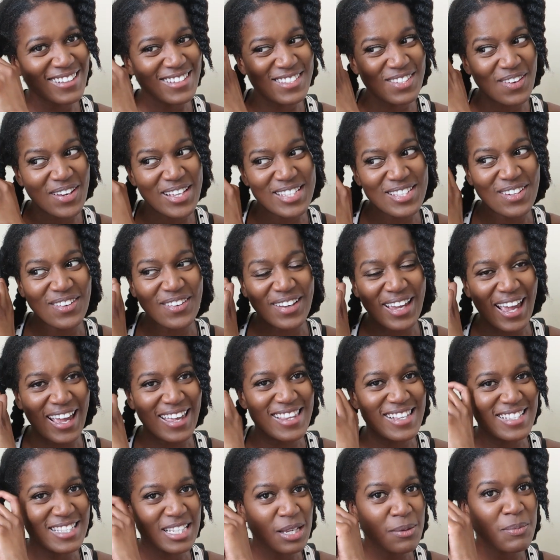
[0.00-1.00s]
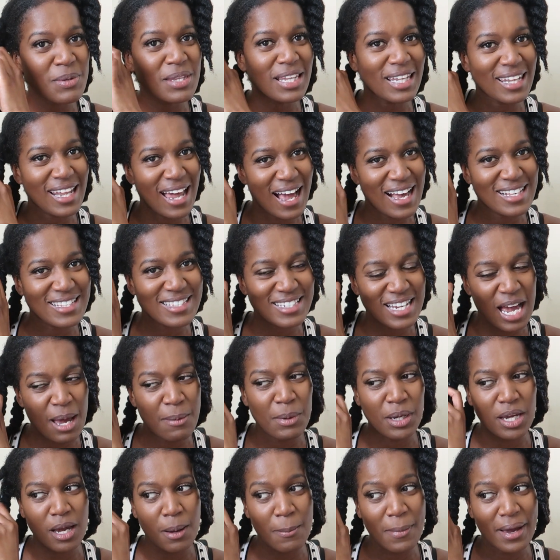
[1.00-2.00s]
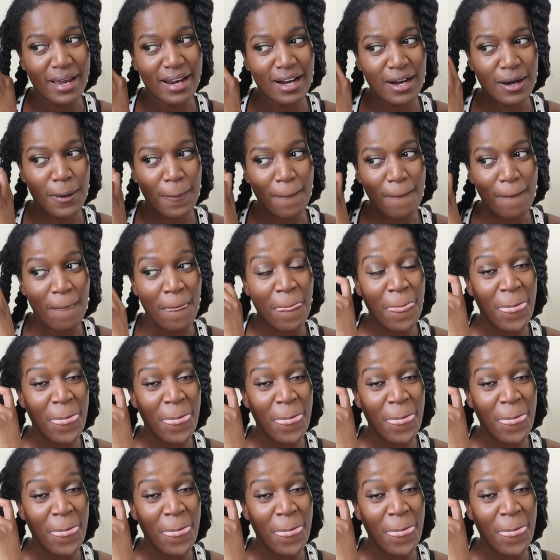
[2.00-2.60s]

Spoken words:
So I said, okay, this is gonna be the last time I cut my hair.